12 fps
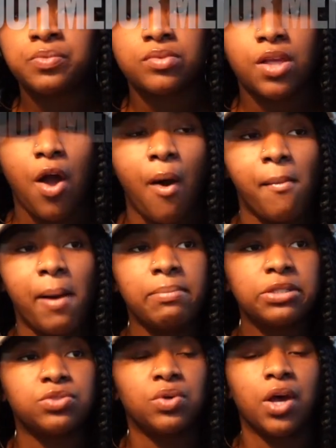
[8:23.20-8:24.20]
Yo, my
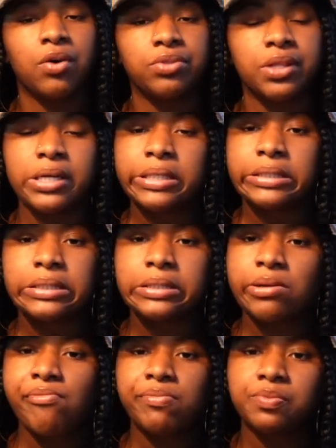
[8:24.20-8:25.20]
mental health is
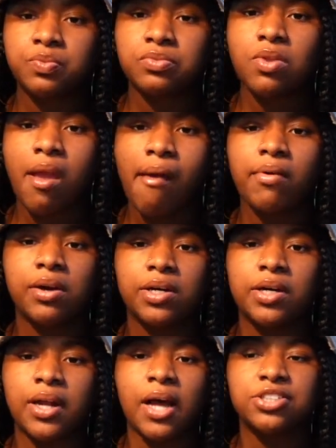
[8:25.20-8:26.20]

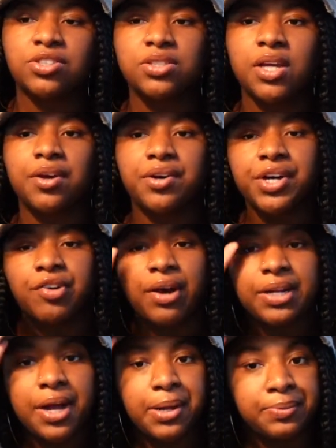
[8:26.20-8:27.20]
good. I should say good
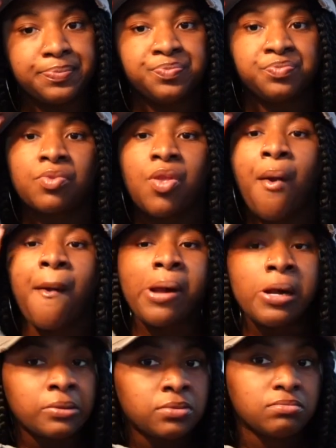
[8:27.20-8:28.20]
right now.
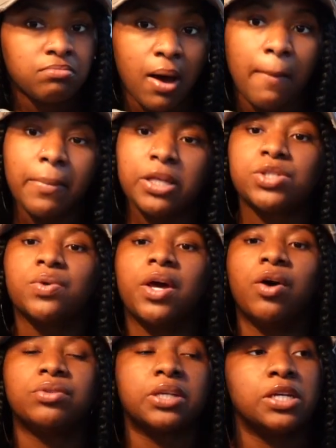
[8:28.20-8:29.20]
My mental
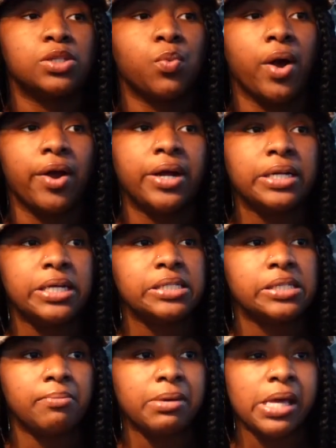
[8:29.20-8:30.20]
health is where it needs
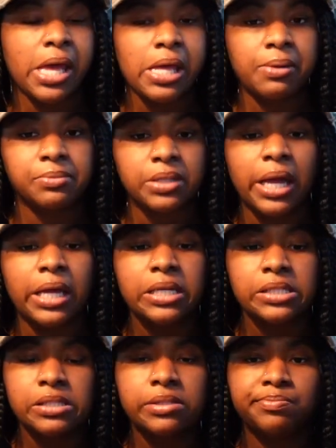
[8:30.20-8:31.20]
to be at. Like,
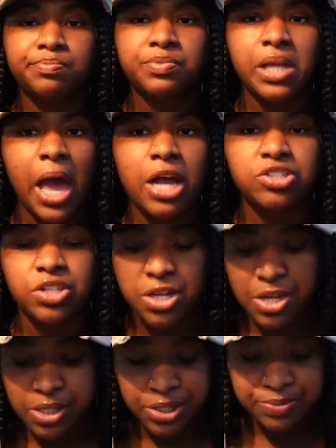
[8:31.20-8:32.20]
it's actually
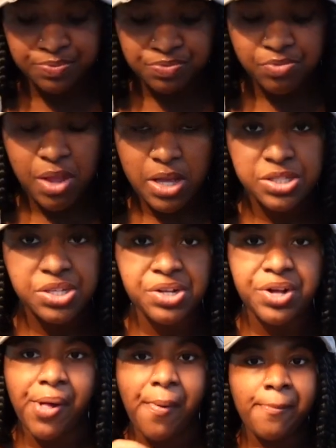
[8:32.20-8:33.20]
good. It's
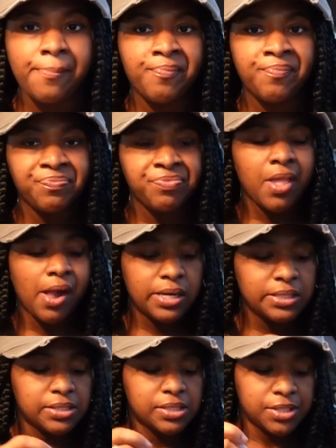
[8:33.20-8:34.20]
good.
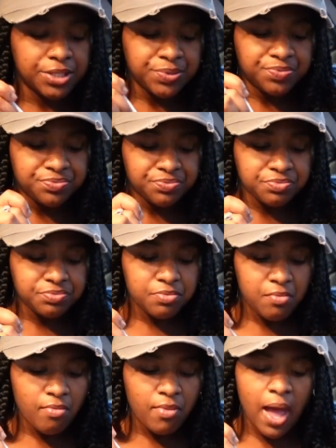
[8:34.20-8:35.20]
It's good.
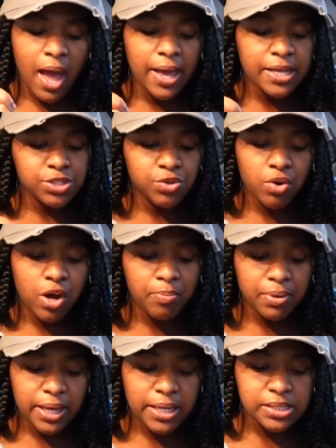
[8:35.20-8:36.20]
It's no
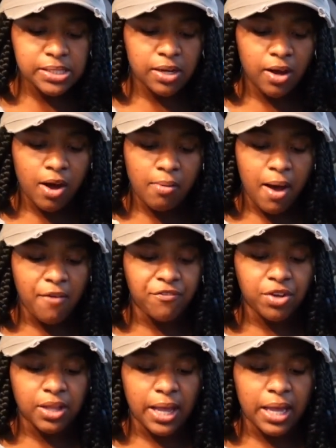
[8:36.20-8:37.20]
complaints. I
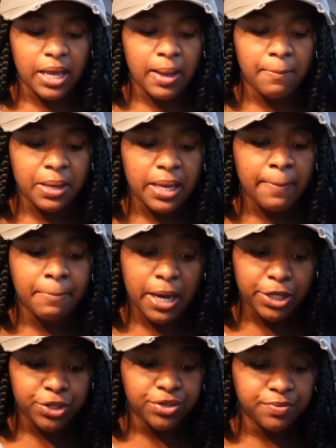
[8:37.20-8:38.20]
feel like it could be
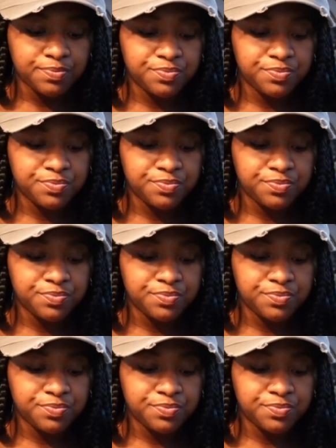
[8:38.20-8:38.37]
better,